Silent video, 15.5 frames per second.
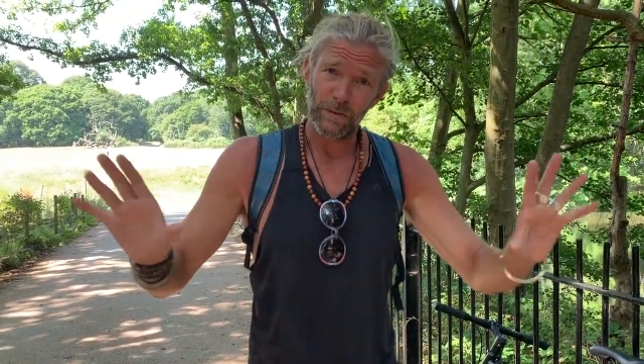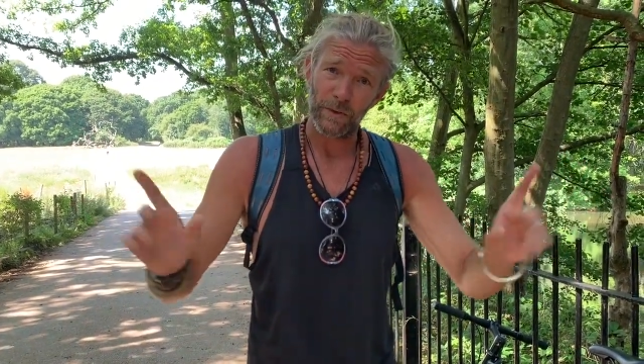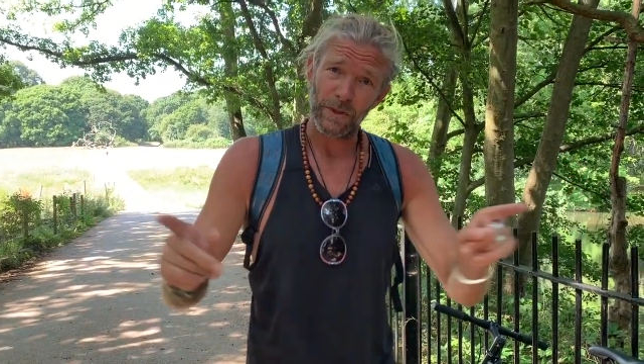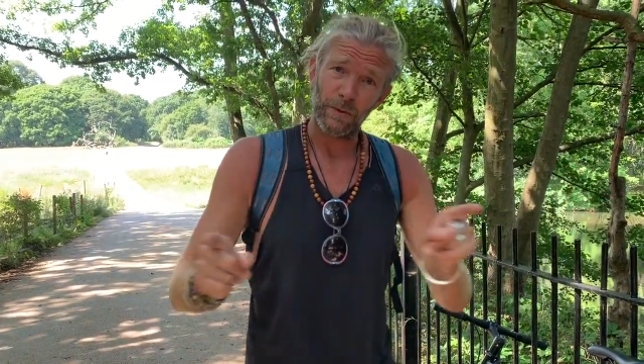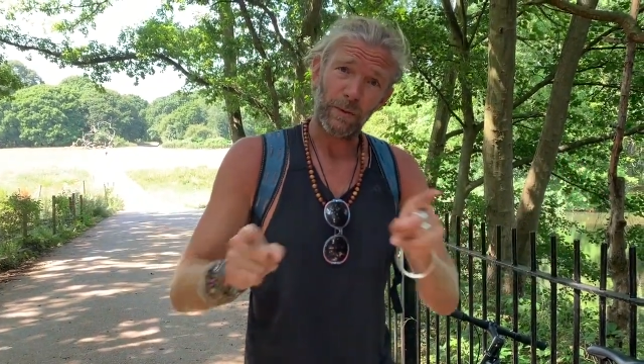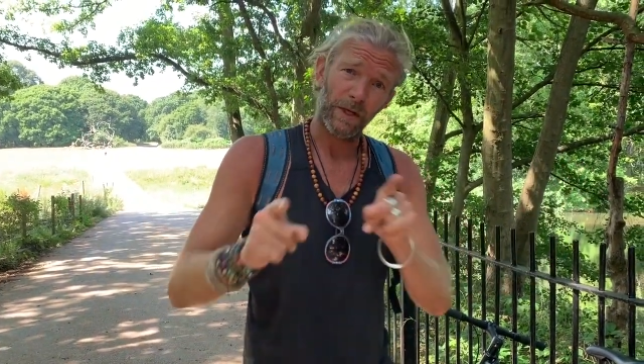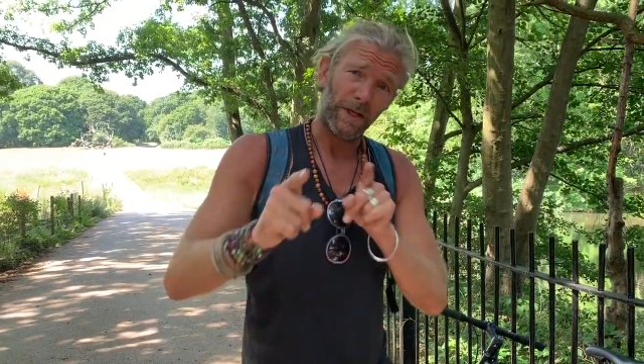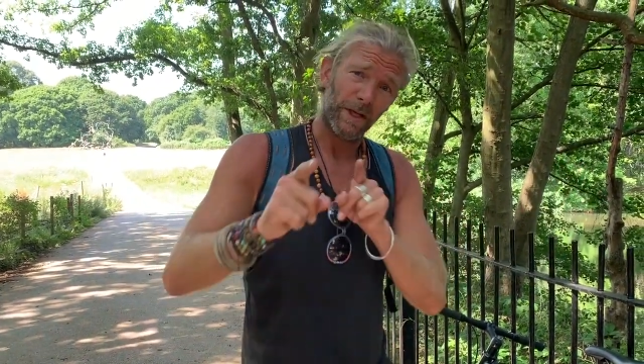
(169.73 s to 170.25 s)

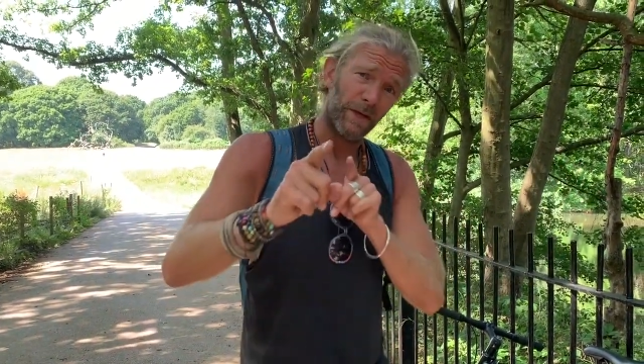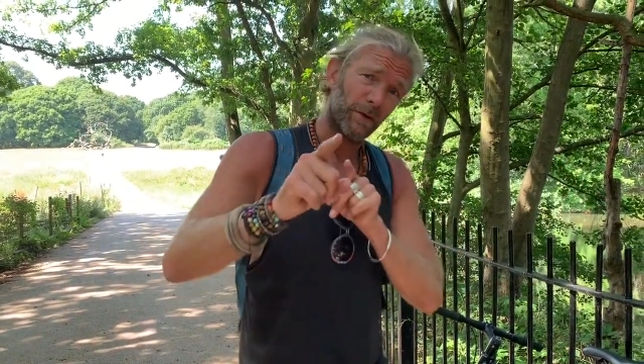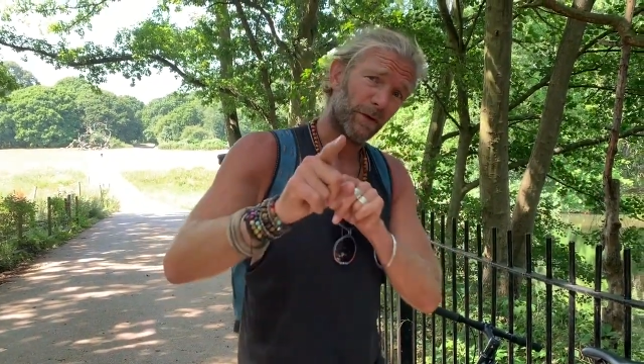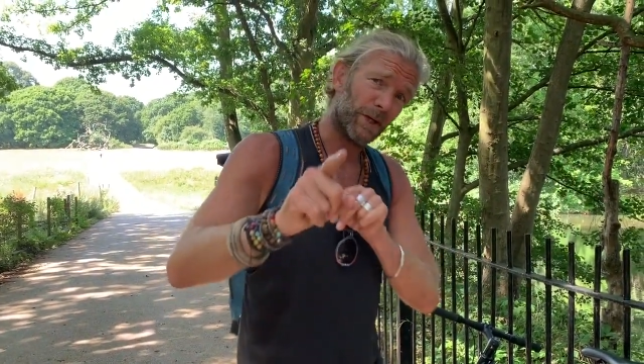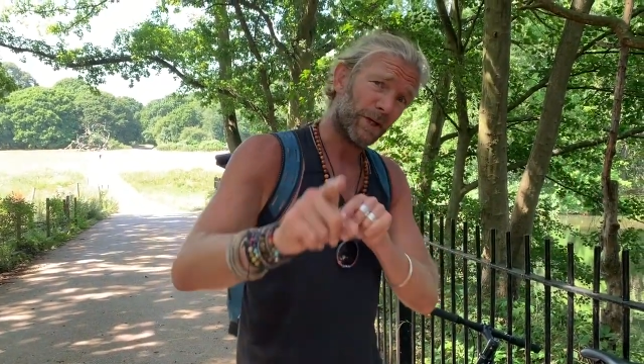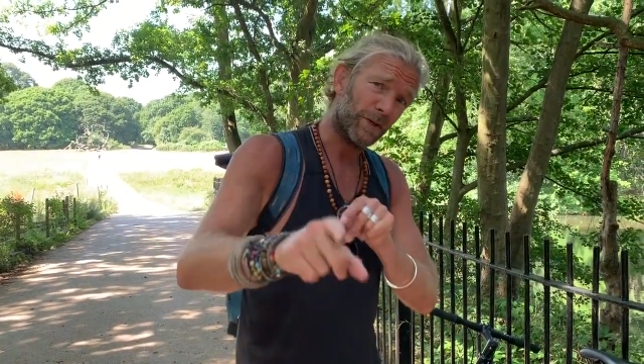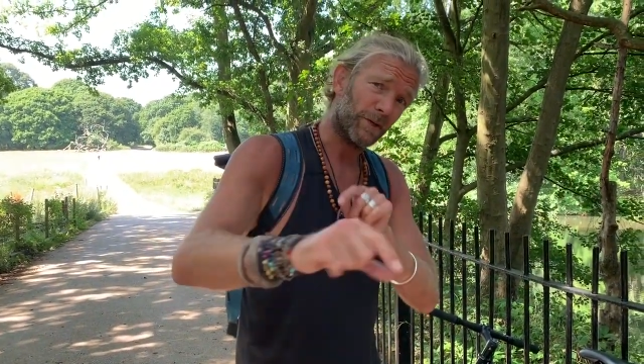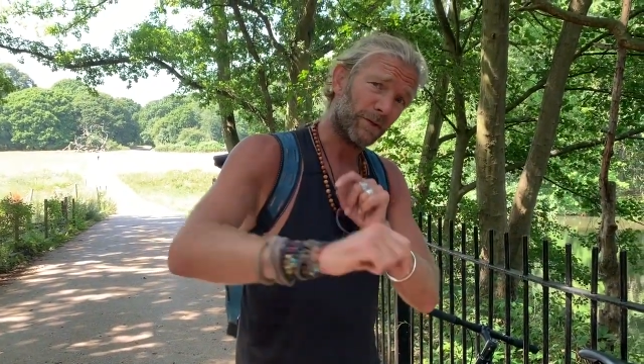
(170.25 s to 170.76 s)
which one day will
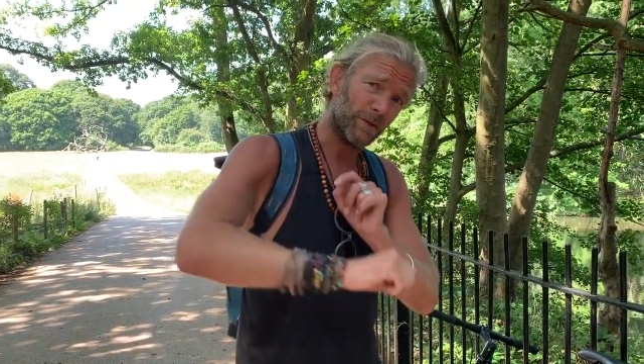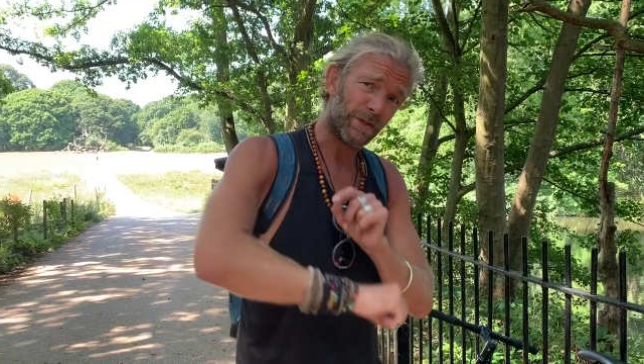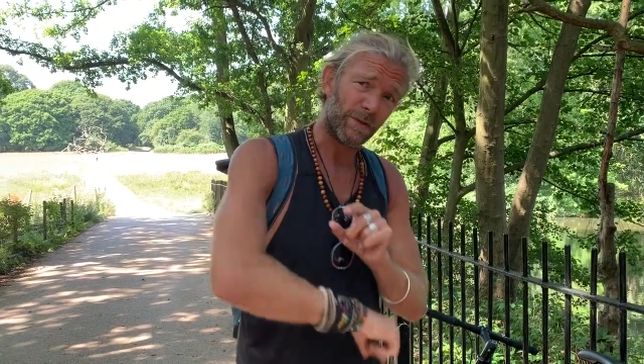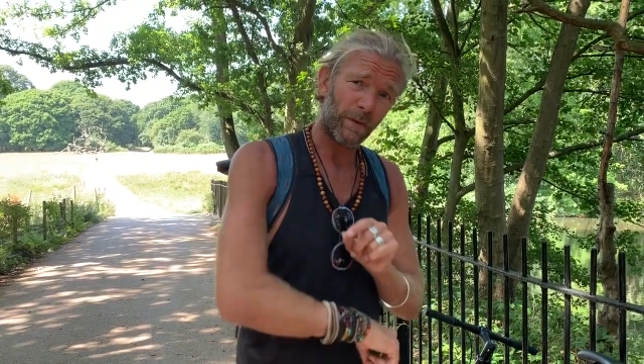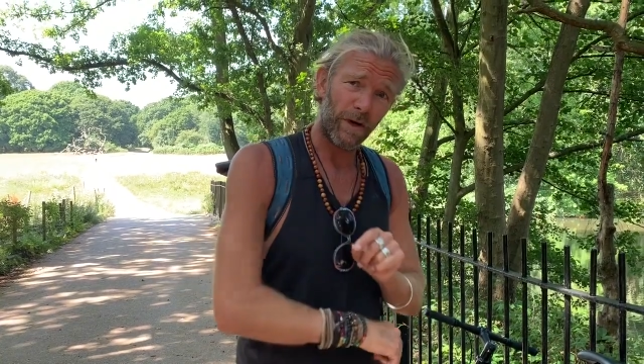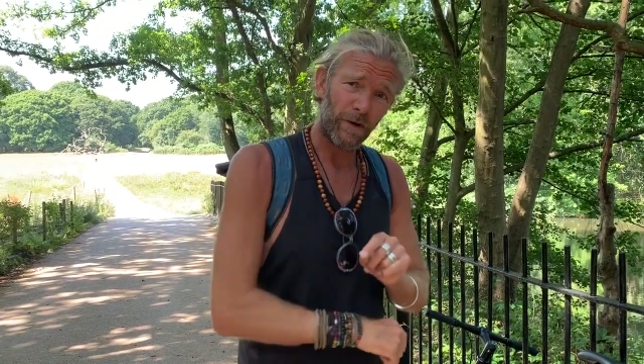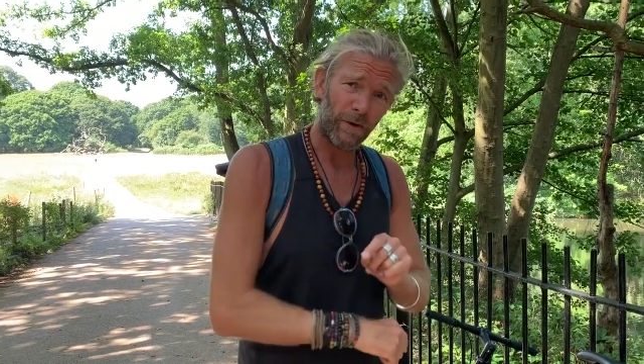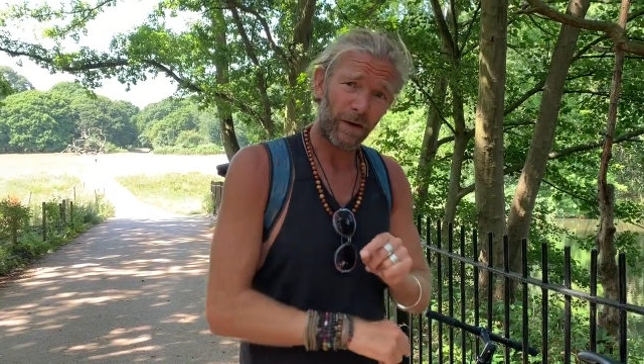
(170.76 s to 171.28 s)
hit you as
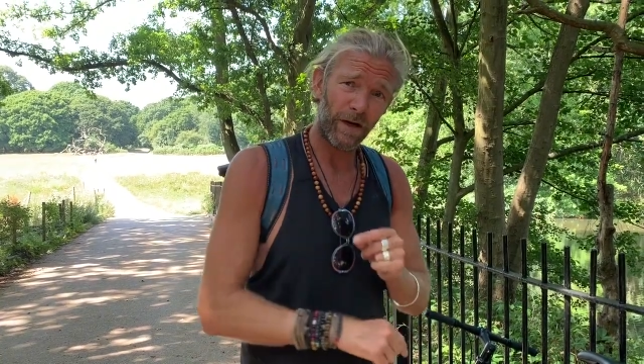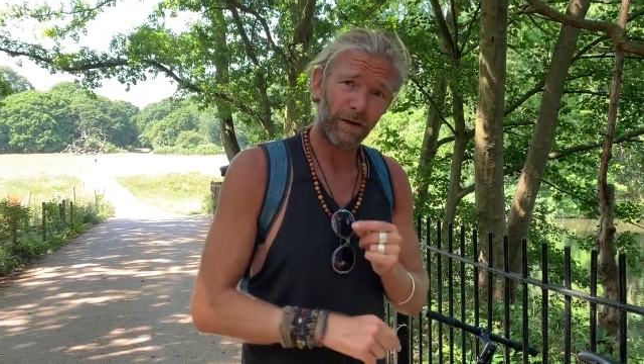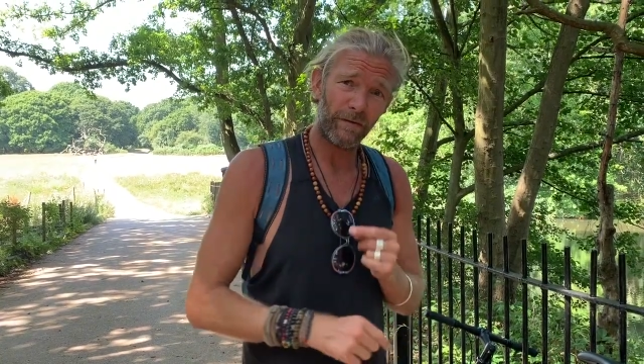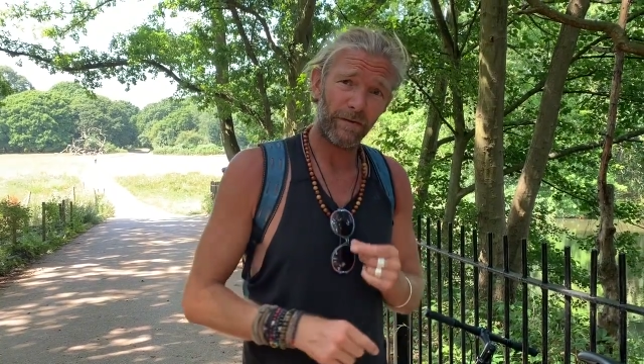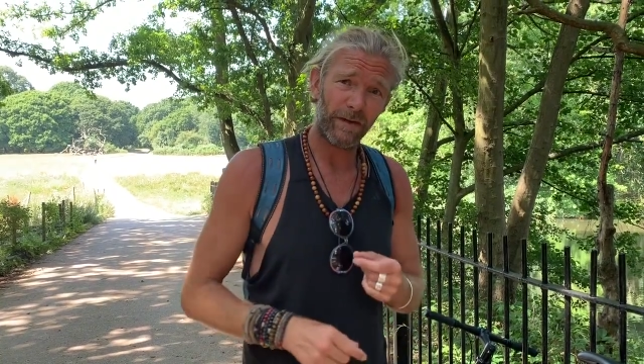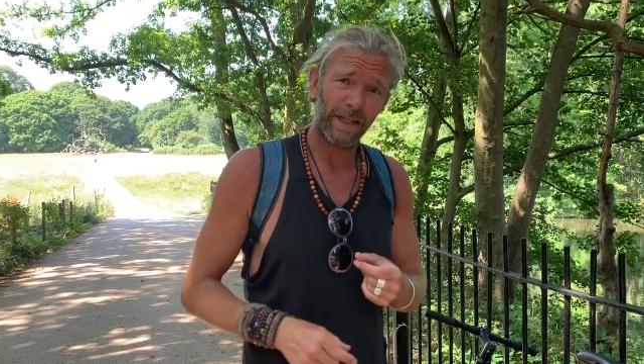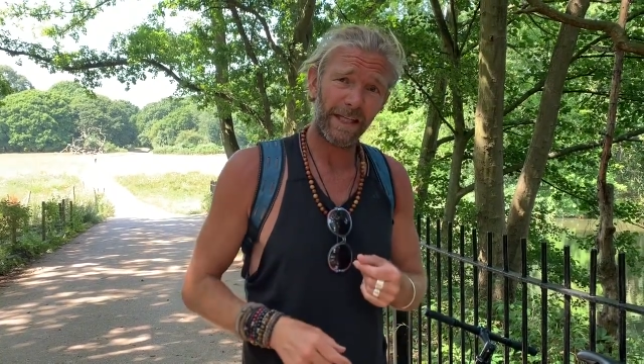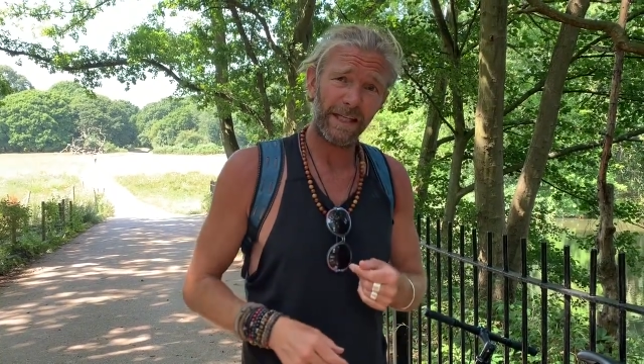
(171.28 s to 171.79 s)
well,
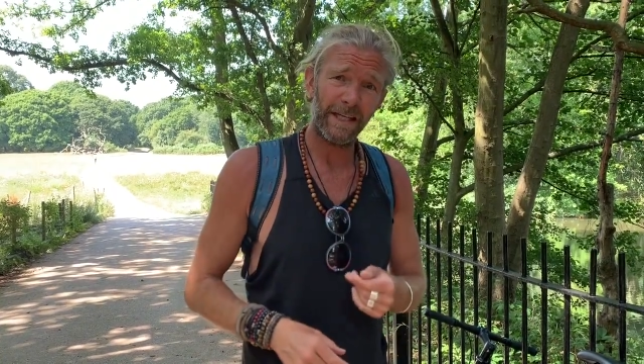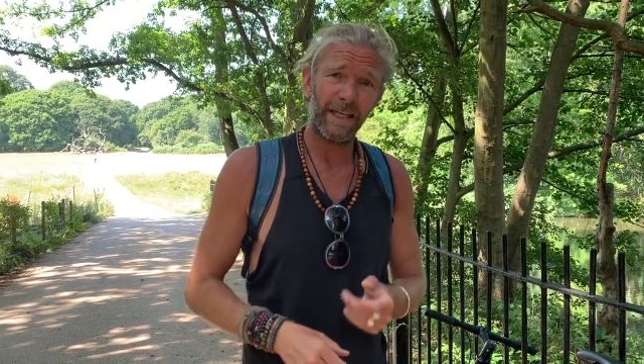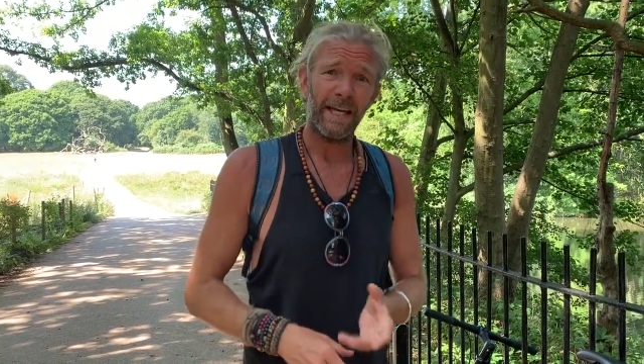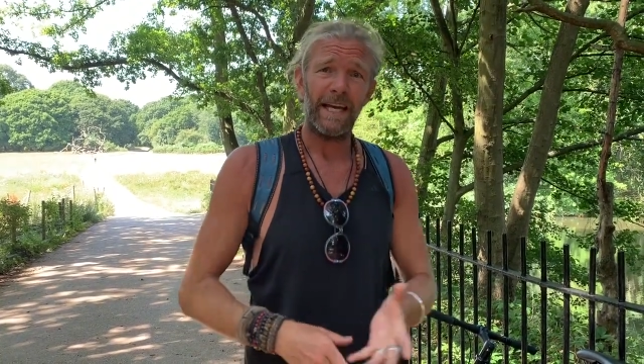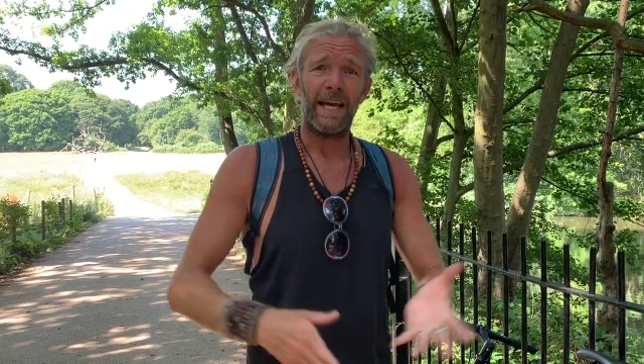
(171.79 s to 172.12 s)
hopefully,